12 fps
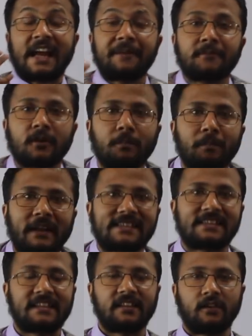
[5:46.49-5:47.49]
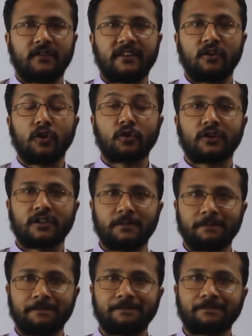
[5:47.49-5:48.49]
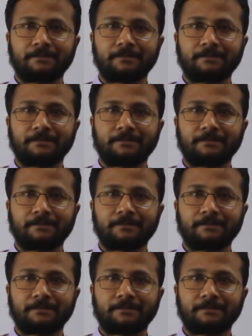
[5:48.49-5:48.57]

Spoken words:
time complexity of an algorithm,